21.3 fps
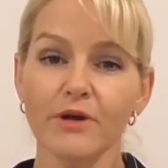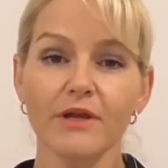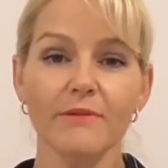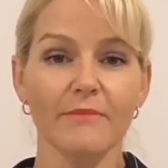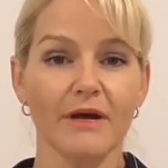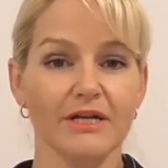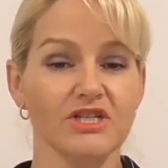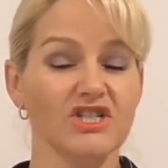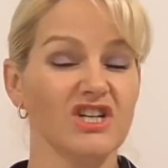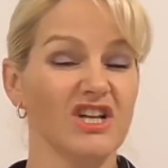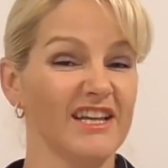pretty
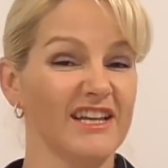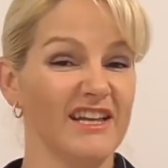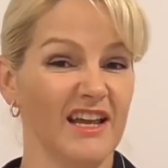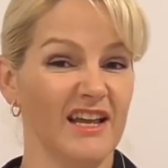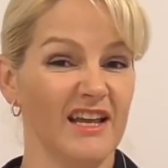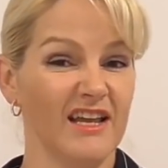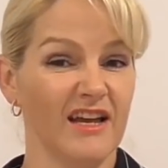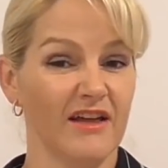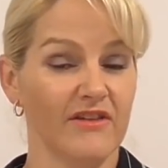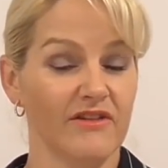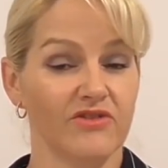much like
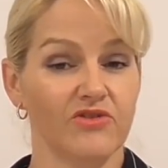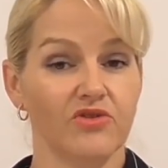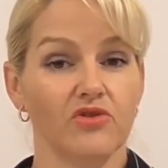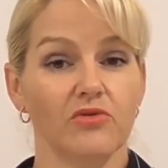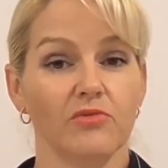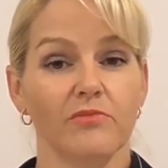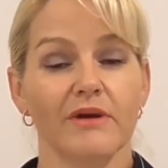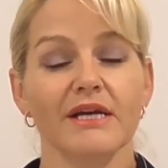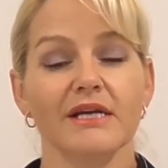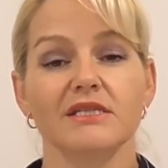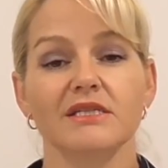any other
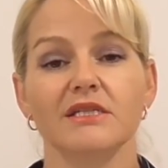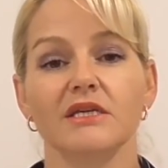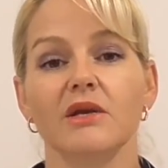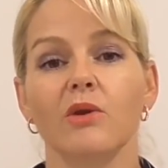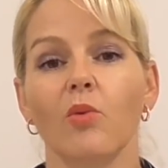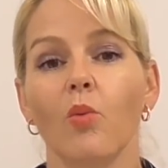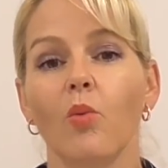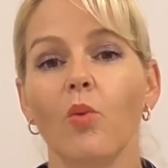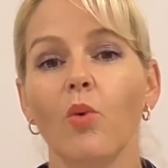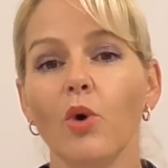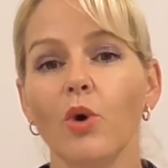
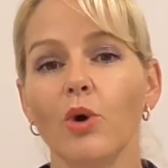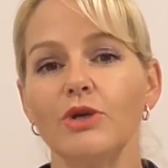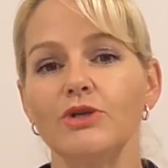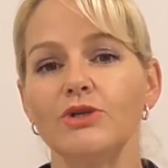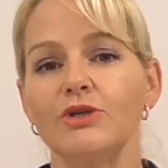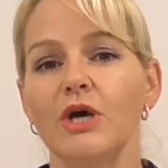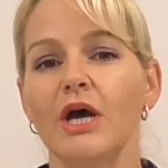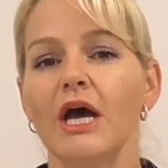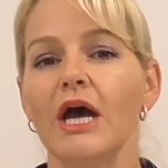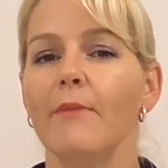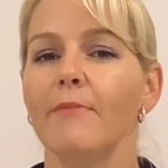humectant
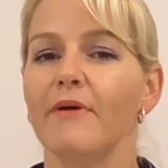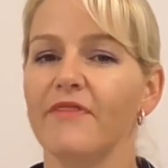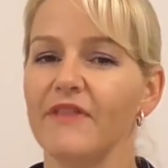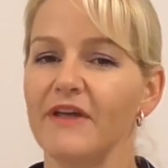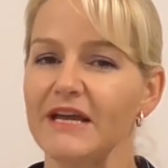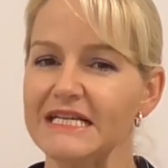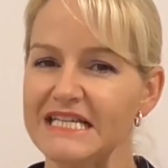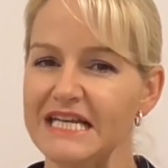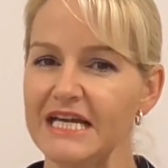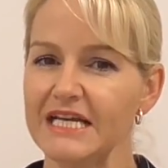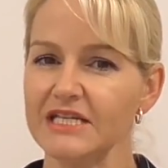would, but
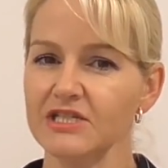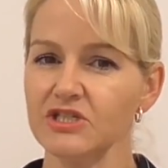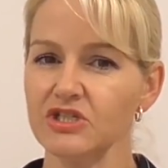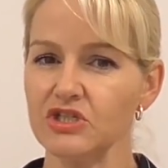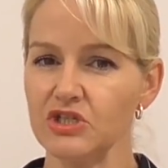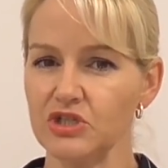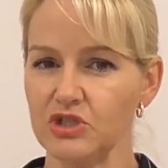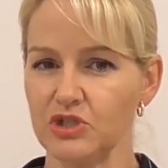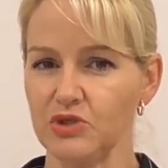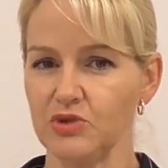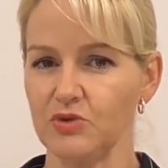they tend
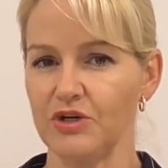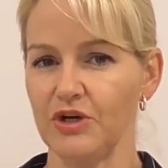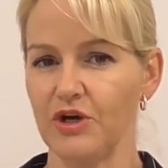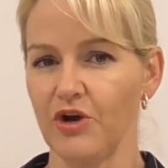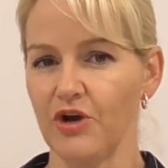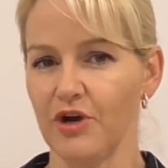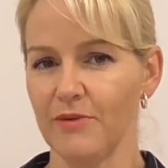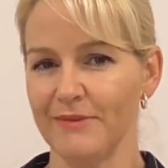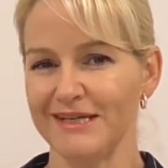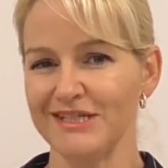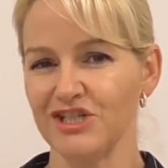to do it
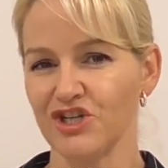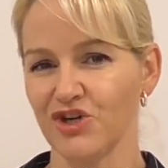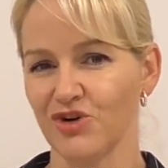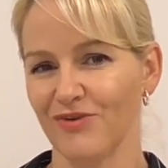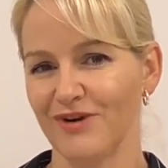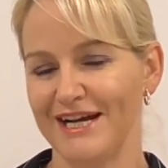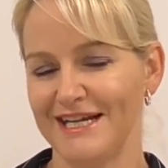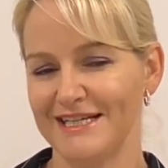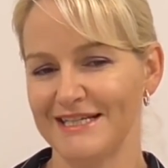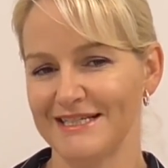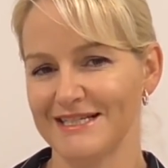on a much
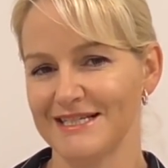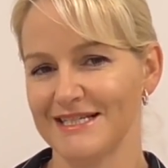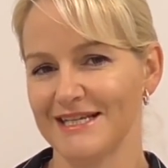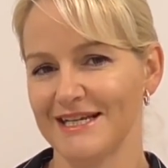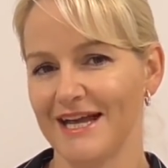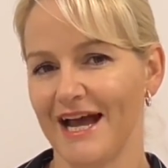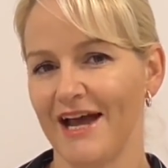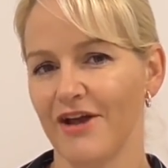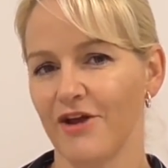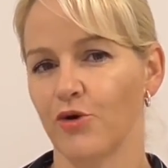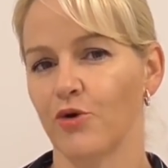grander
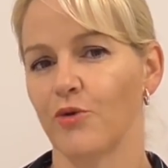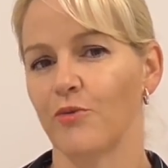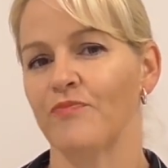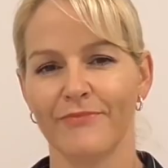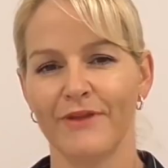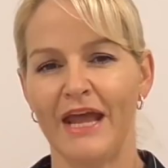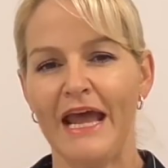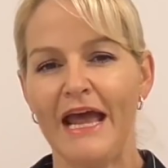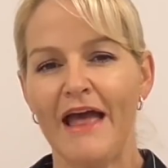scale.